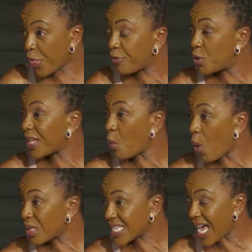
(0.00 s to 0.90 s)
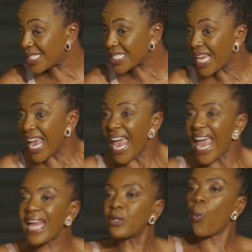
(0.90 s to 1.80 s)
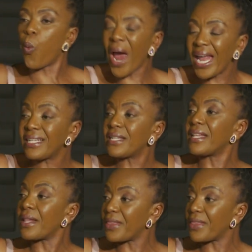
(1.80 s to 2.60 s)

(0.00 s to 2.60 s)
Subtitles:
through the waters. And when